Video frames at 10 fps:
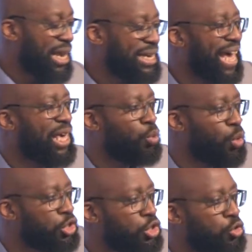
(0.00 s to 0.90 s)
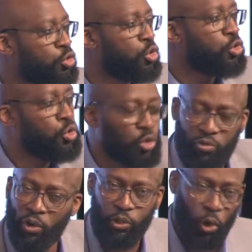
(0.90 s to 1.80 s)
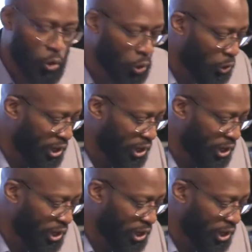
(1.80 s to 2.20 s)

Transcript: that he wants you to use for his own glory.